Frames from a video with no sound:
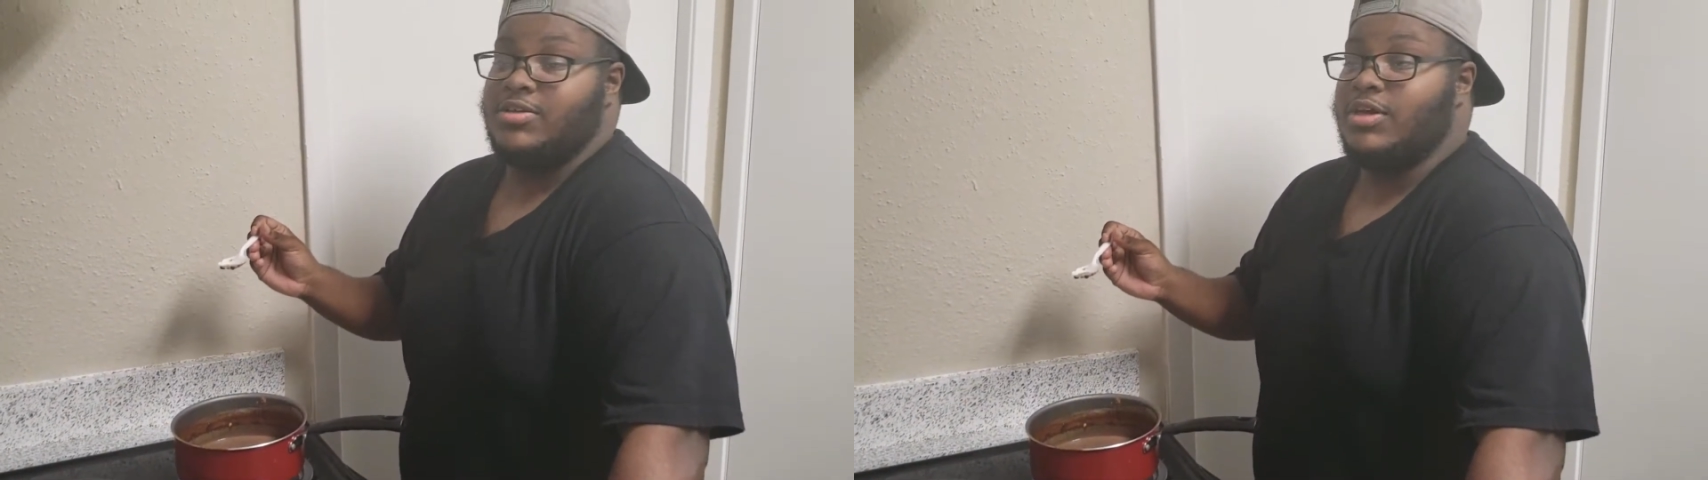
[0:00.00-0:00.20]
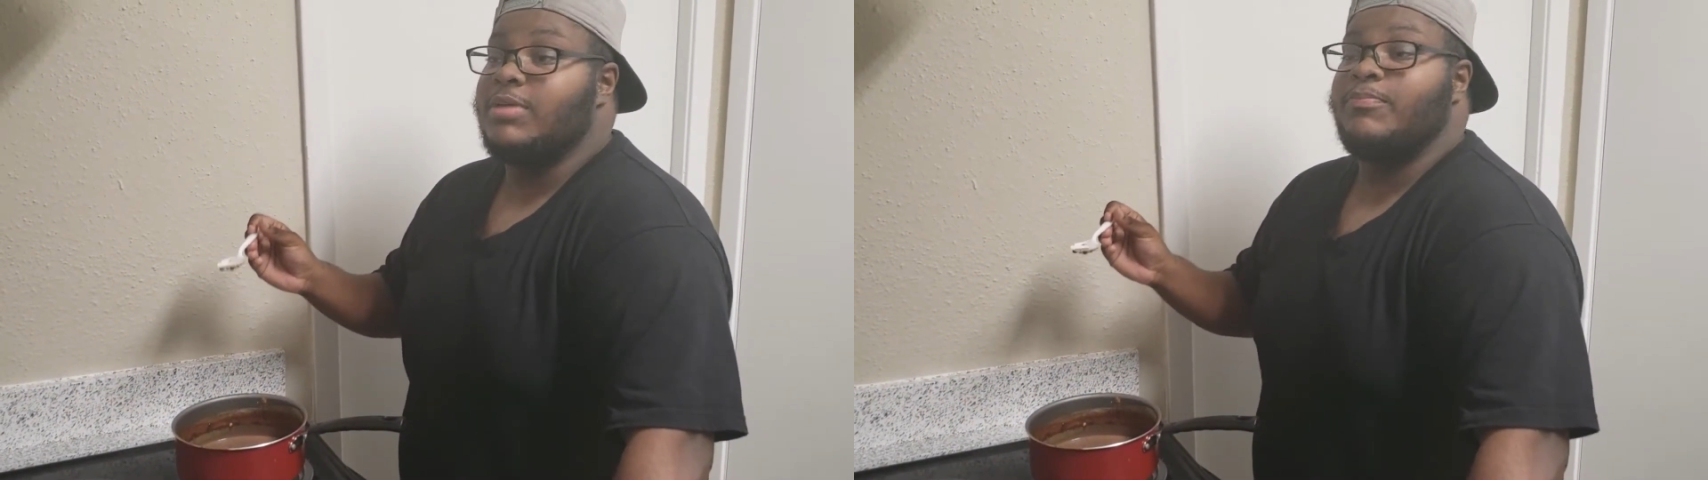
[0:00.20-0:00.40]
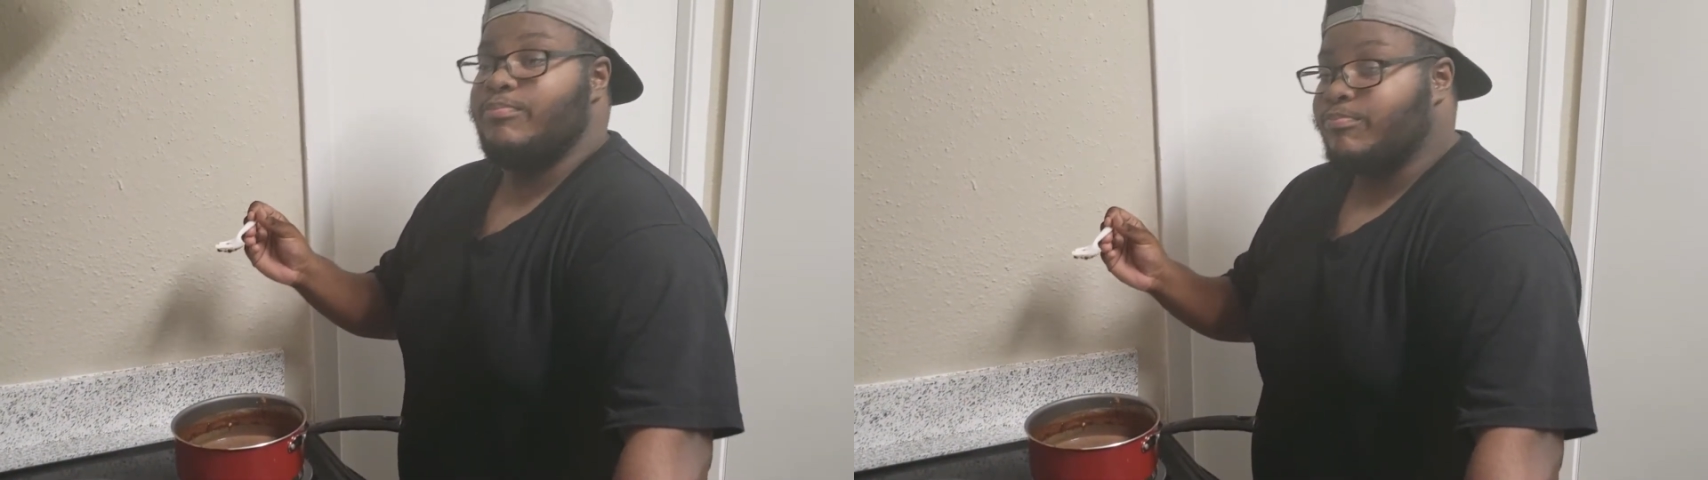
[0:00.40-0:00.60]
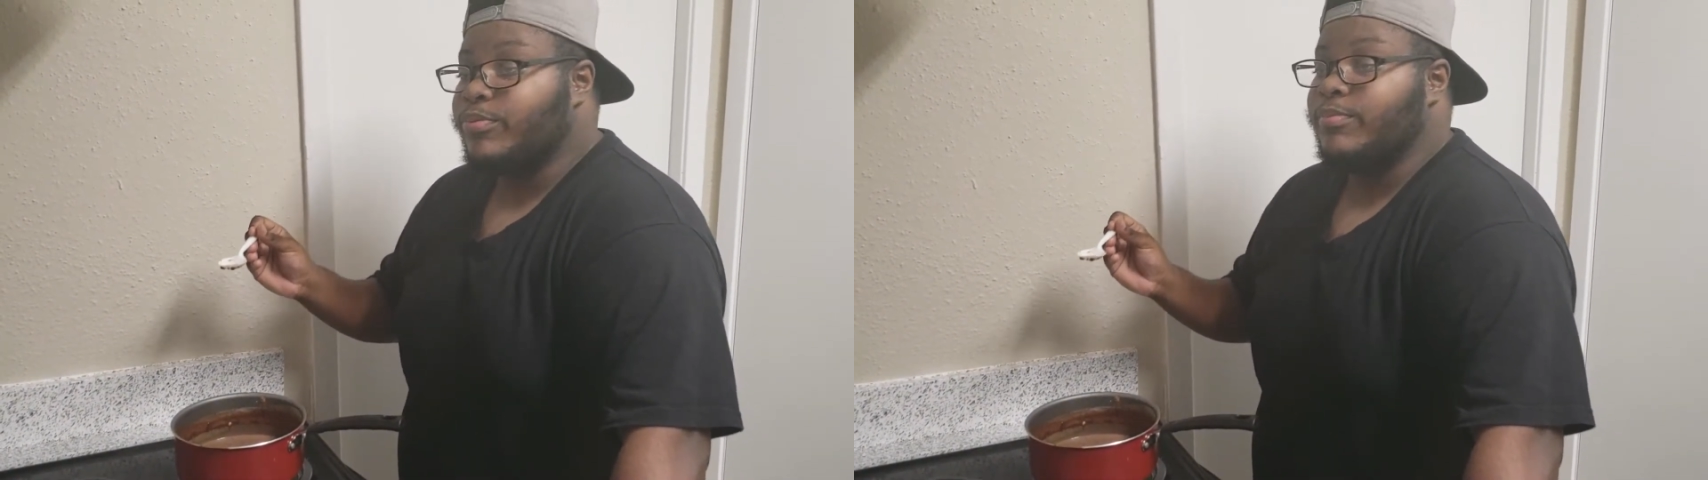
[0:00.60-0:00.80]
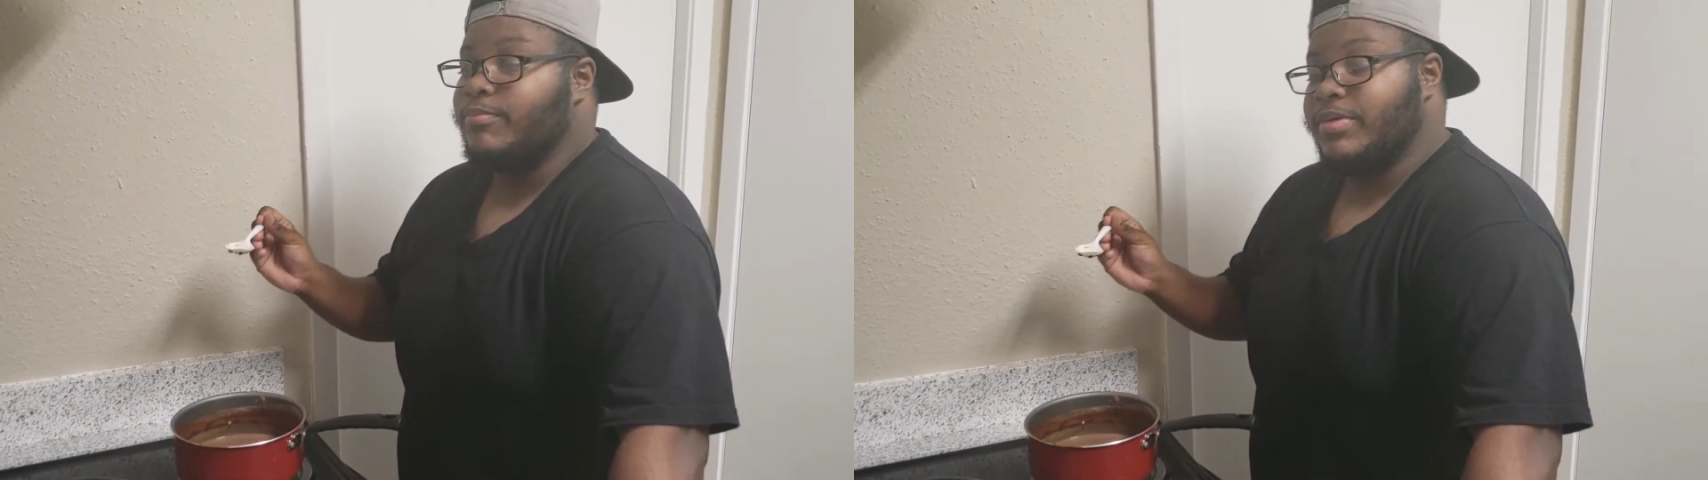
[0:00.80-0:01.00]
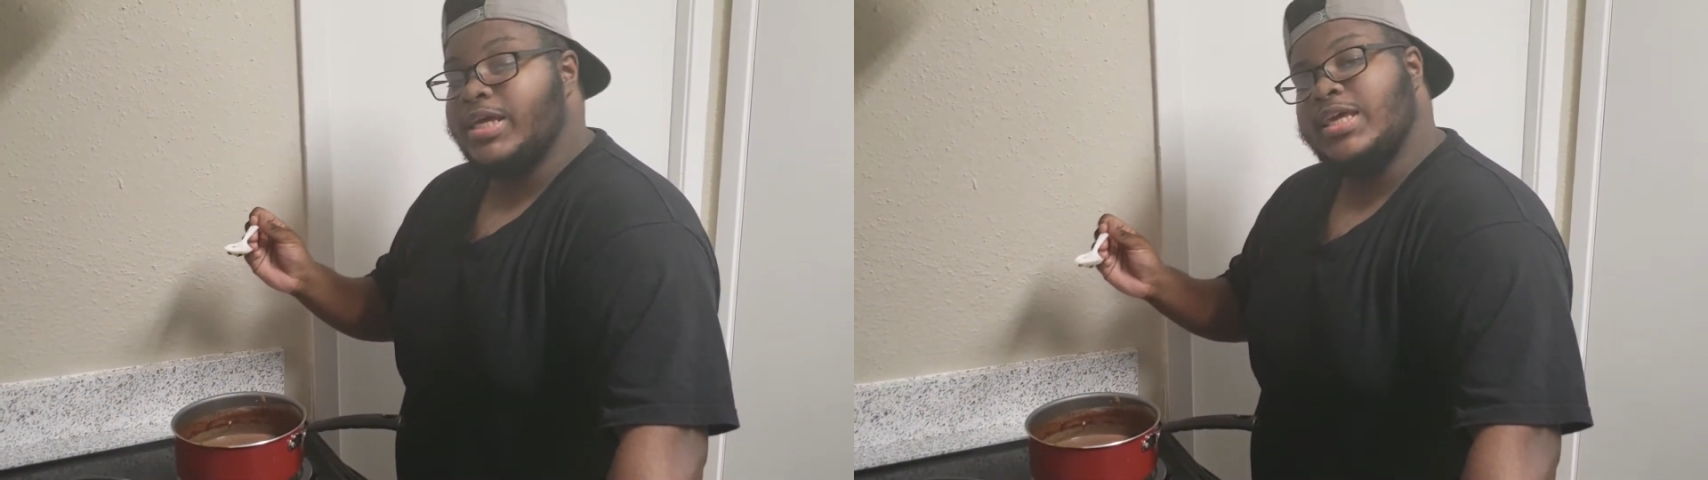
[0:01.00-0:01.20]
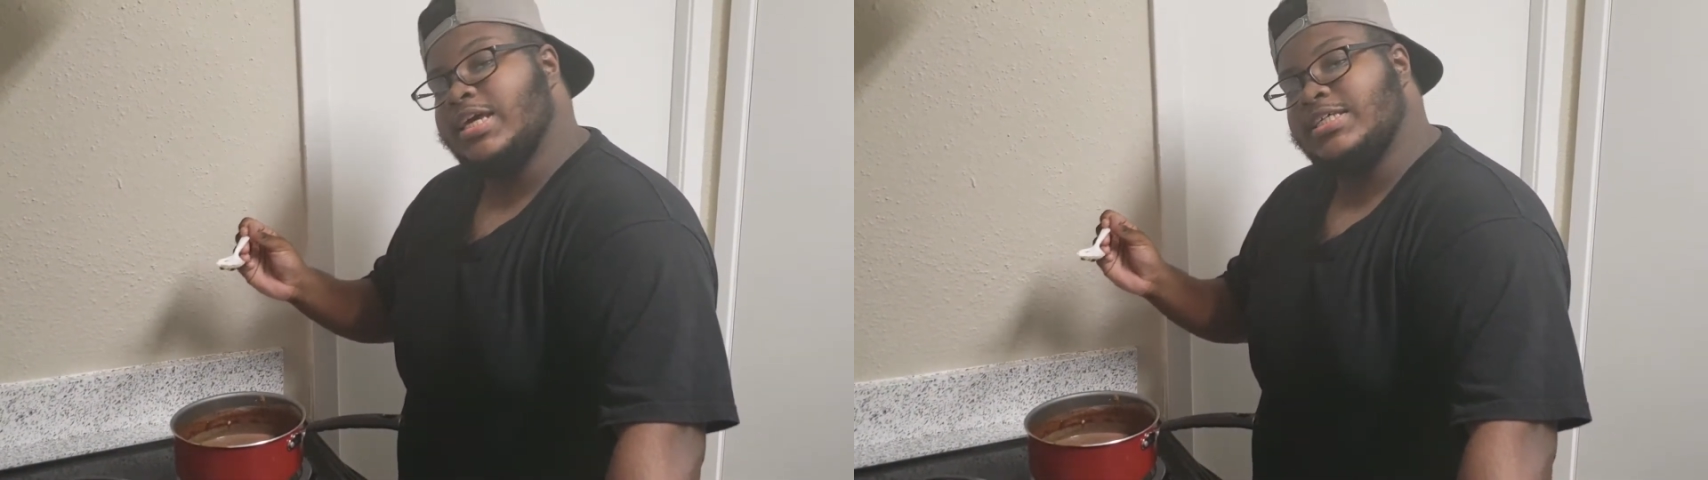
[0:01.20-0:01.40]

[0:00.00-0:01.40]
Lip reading: You get a big kick